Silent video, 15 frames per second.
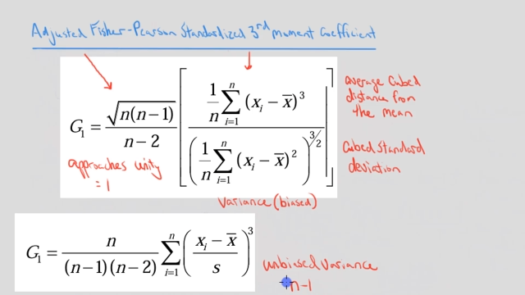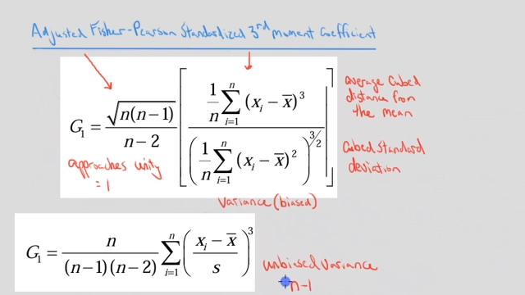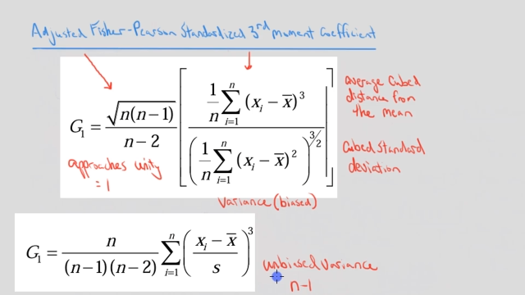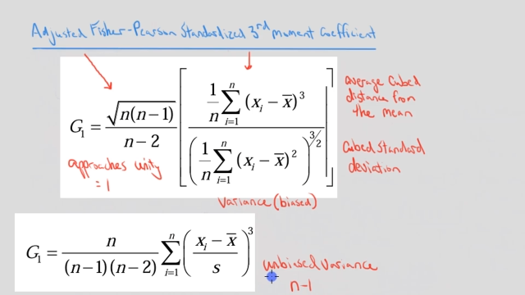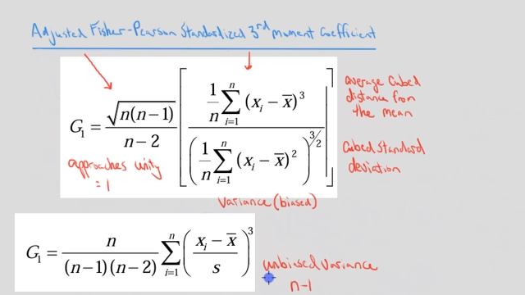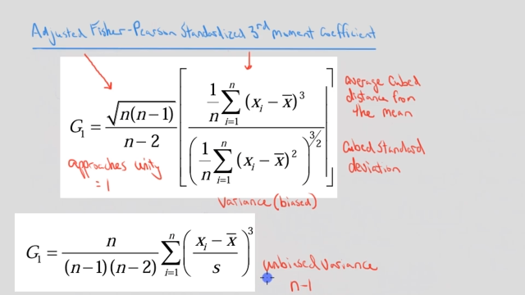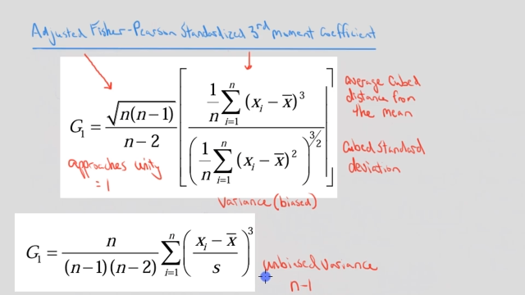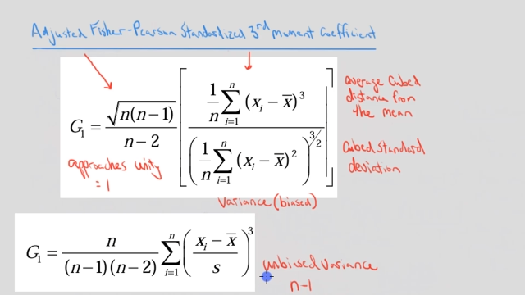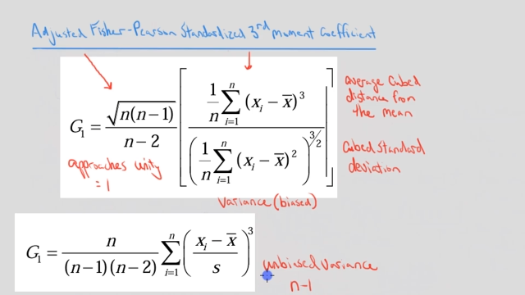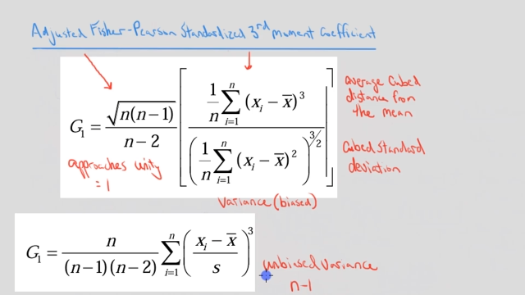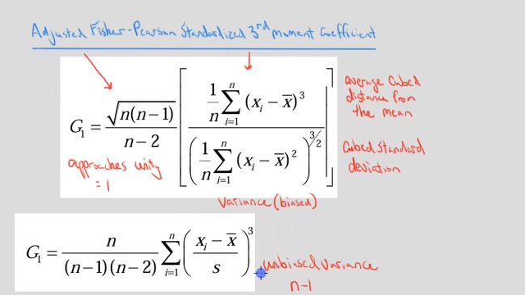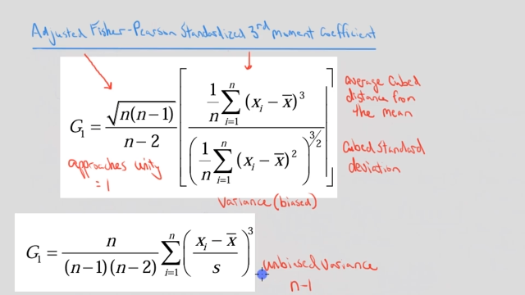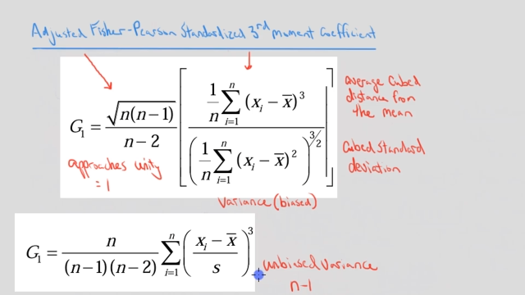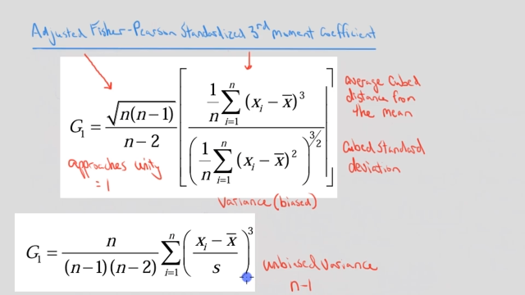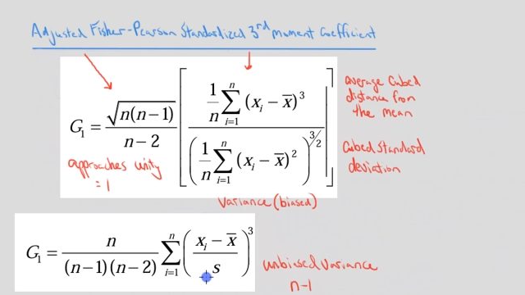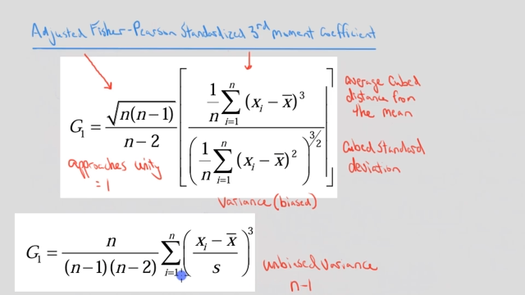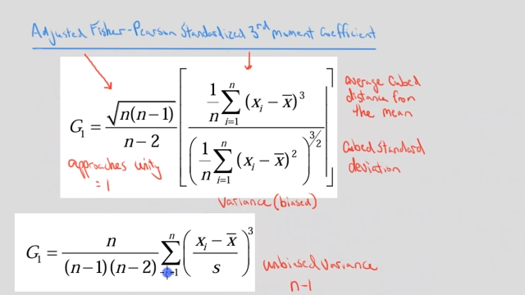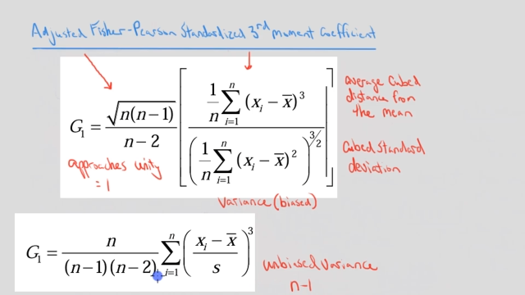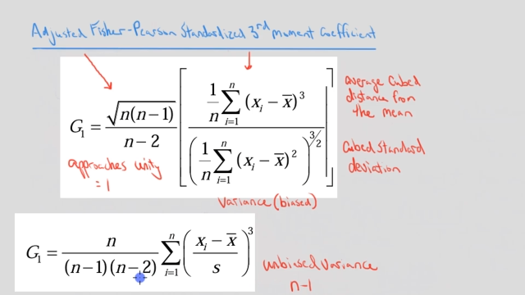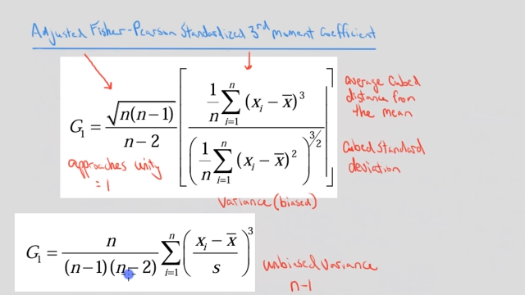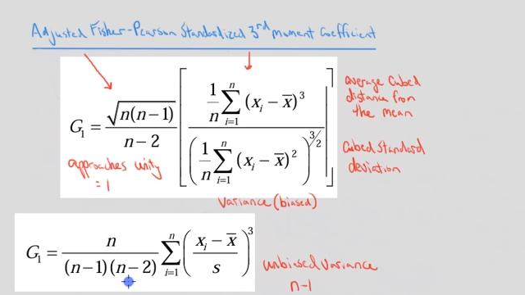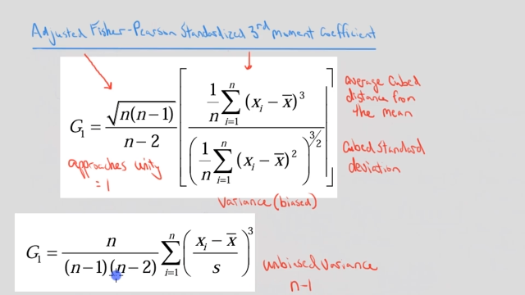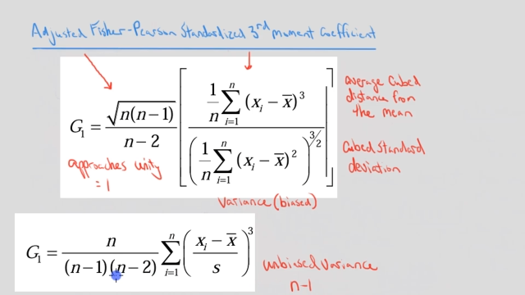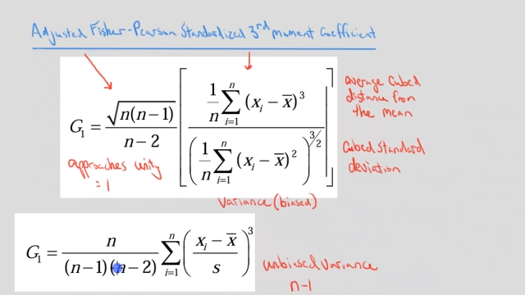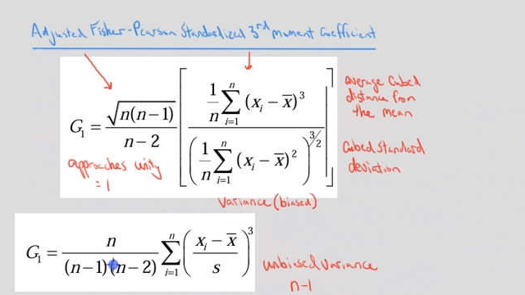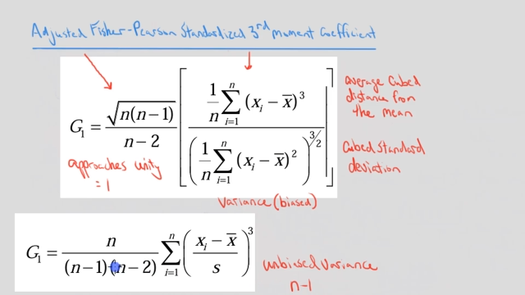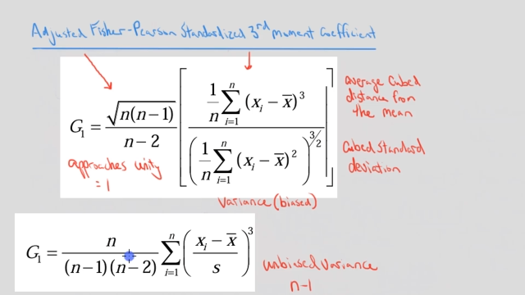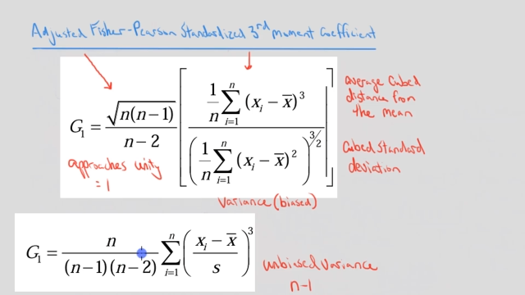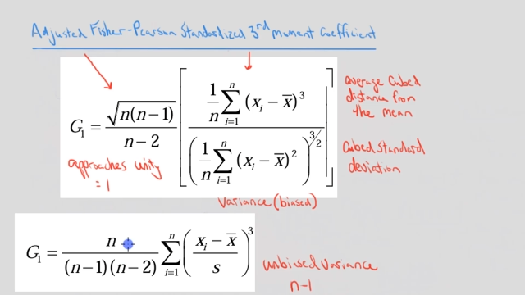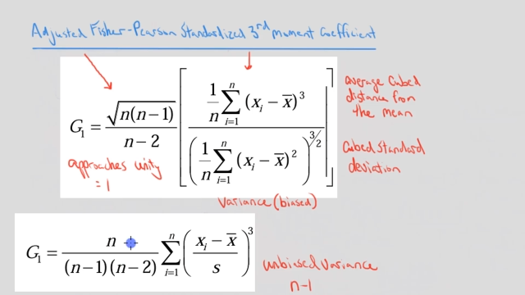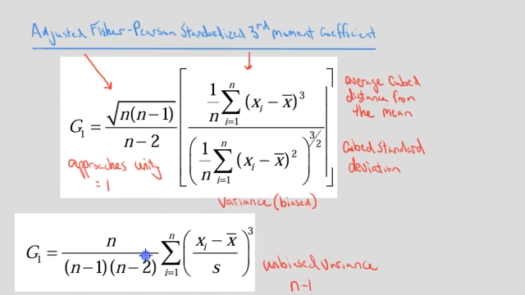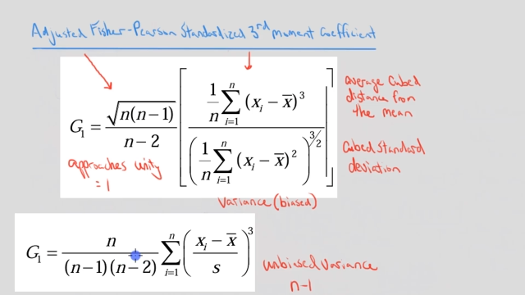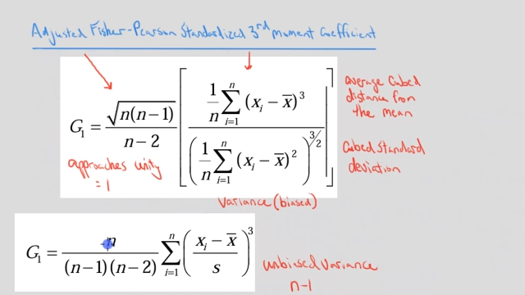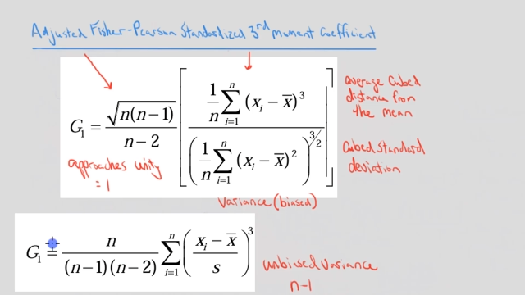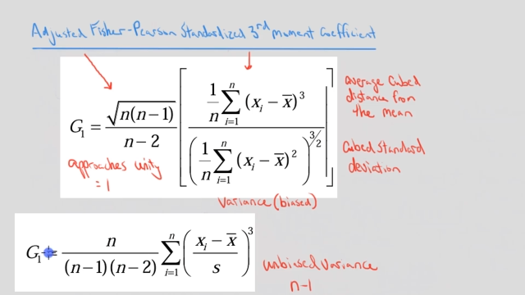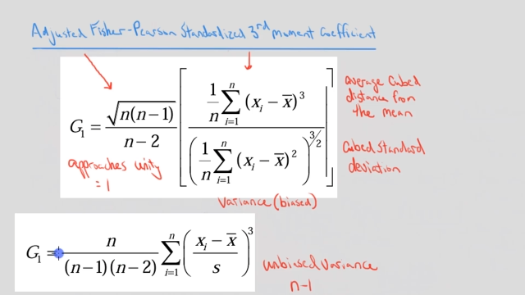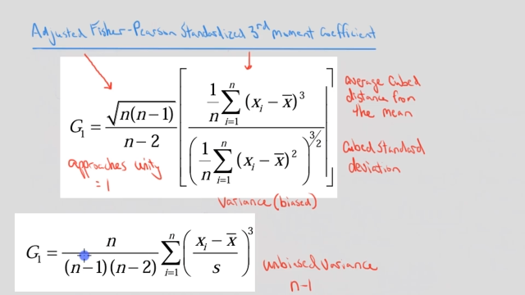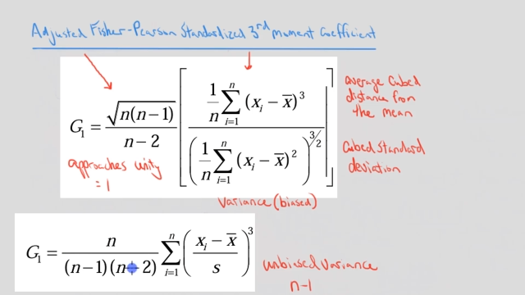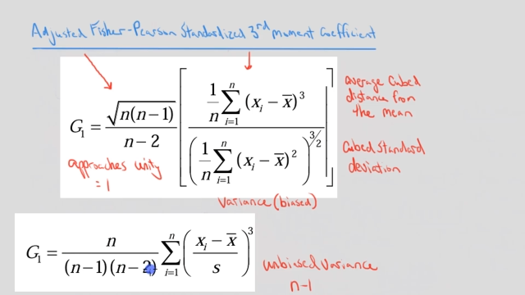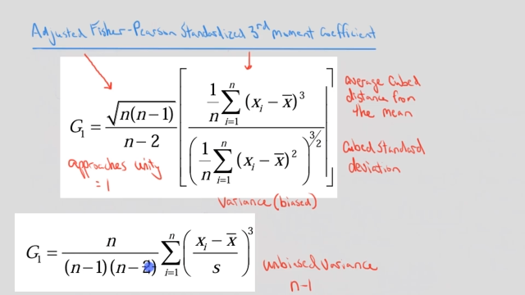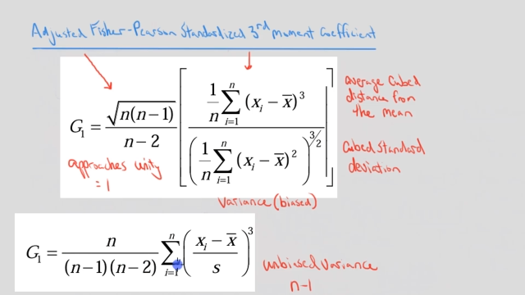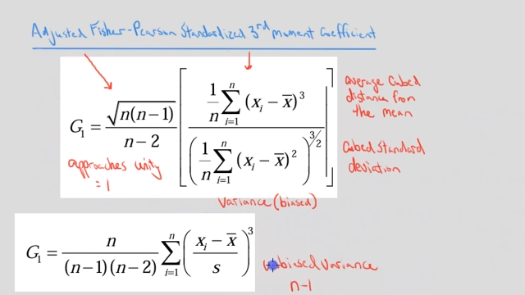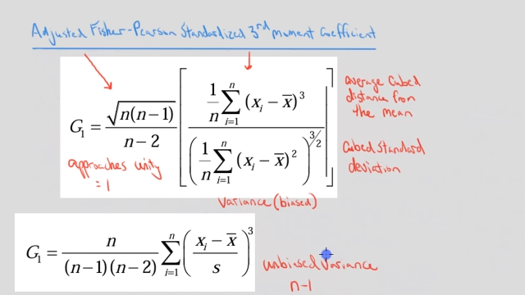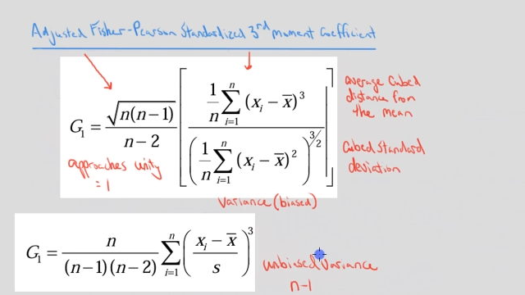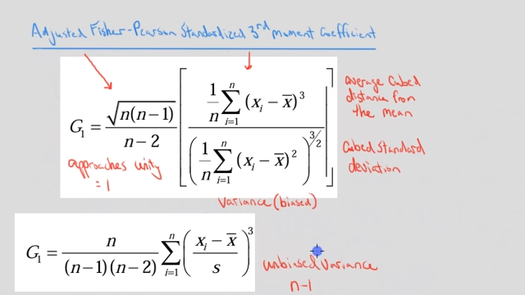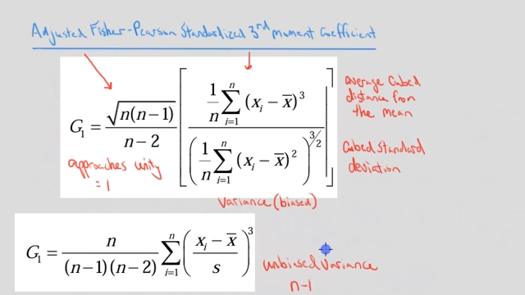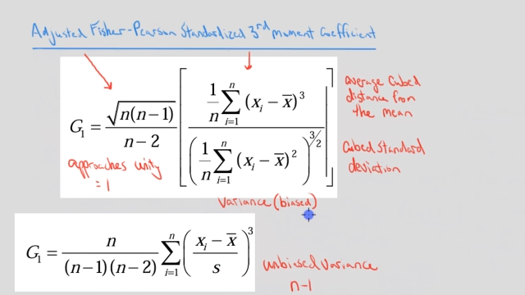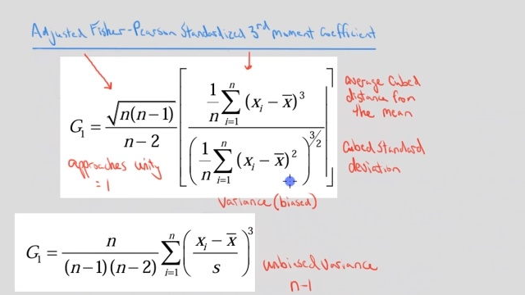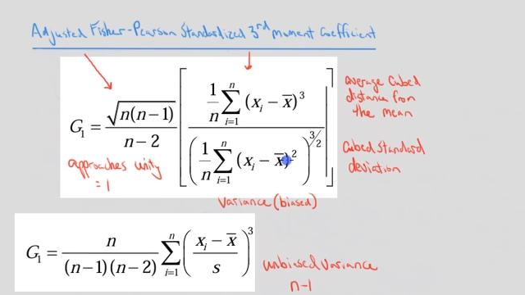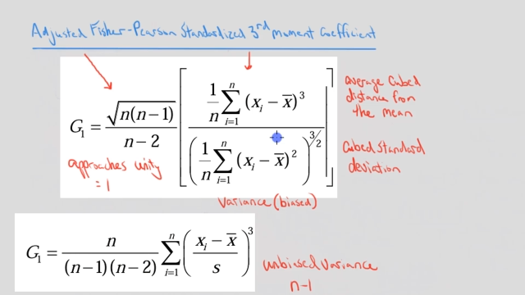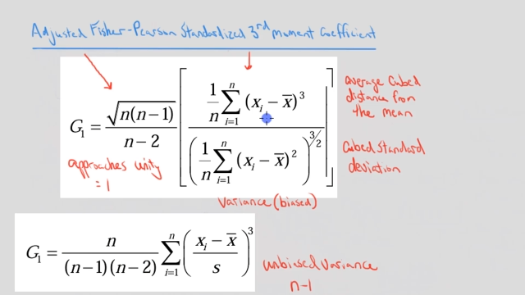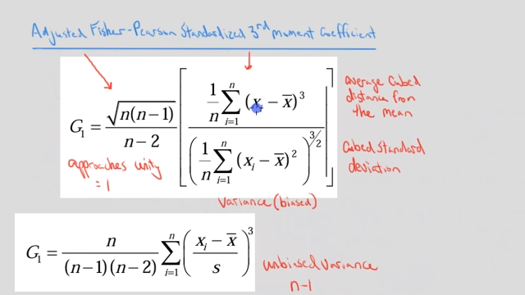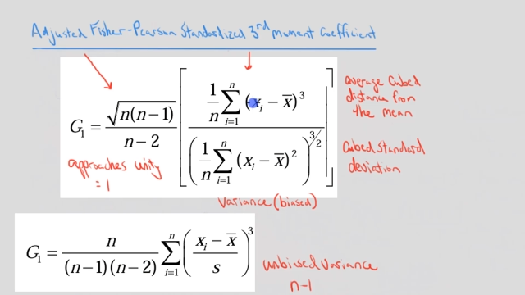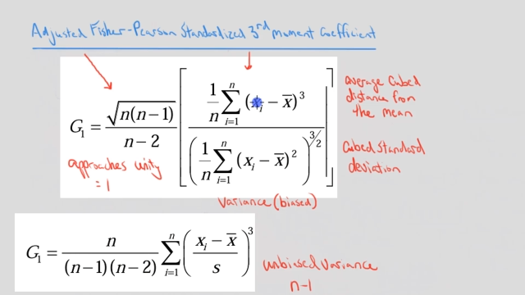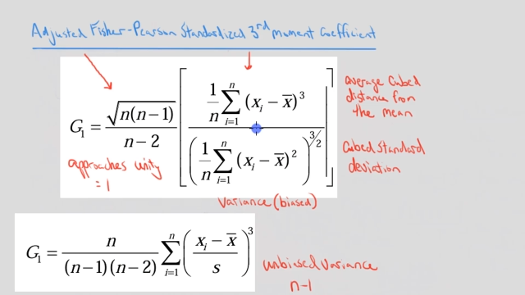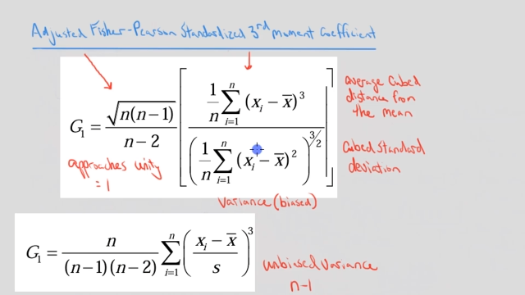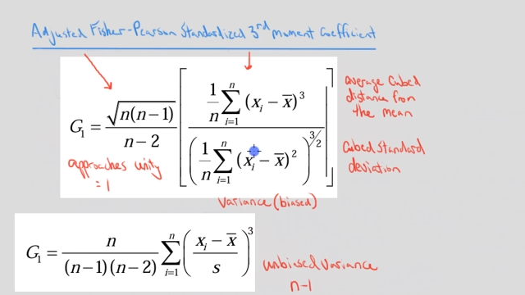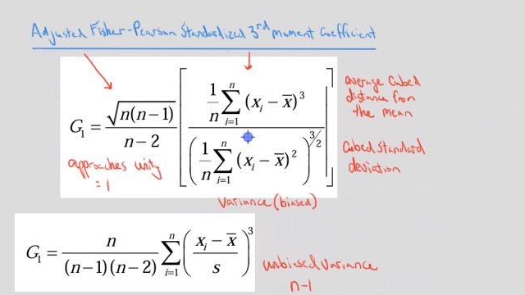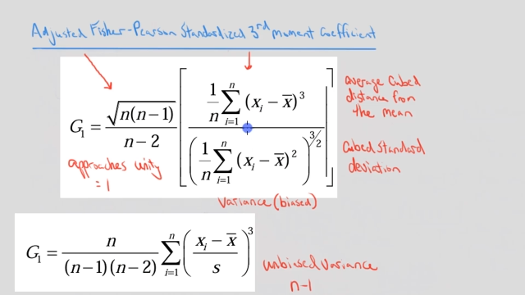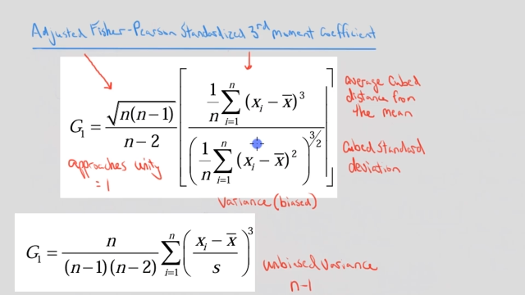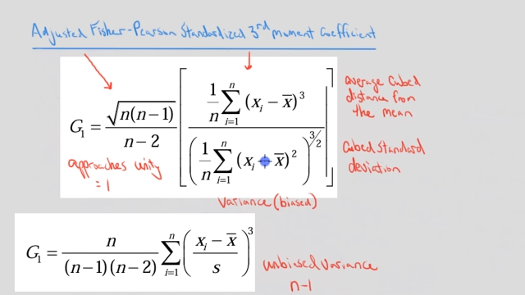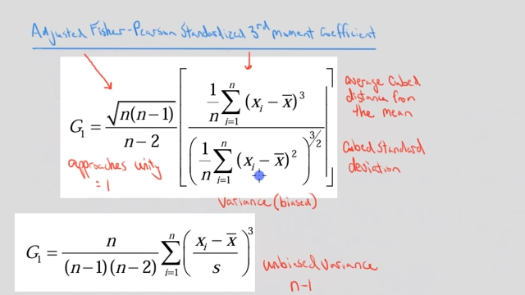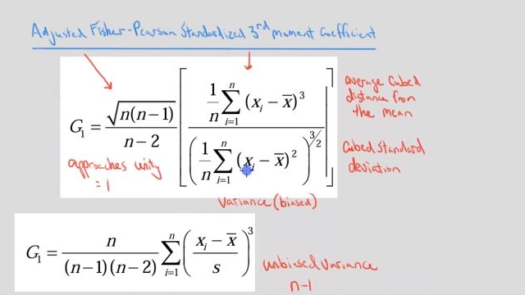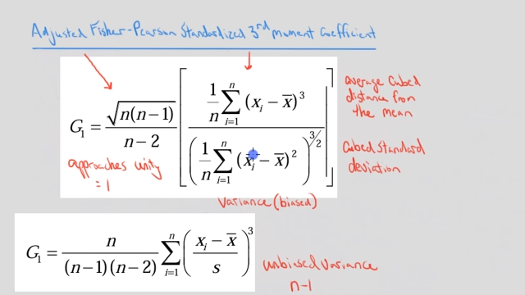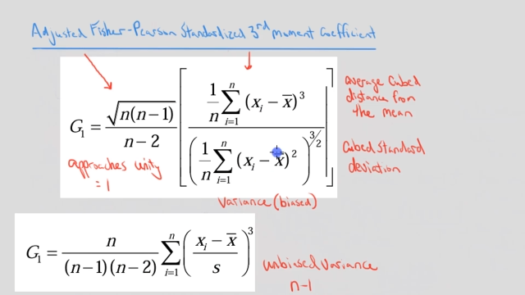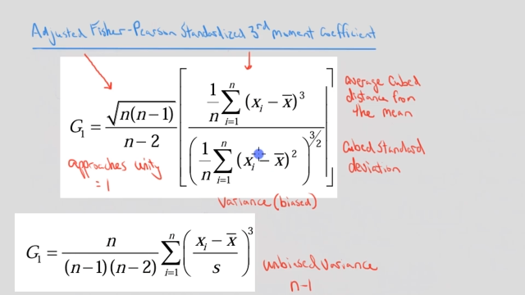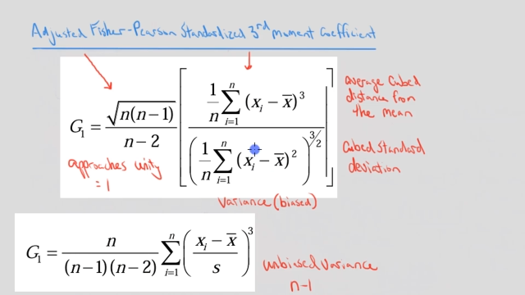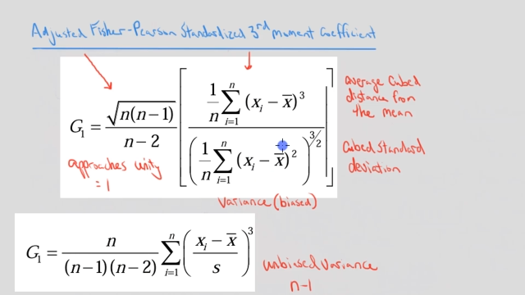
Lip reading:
[unreadable: no face in view]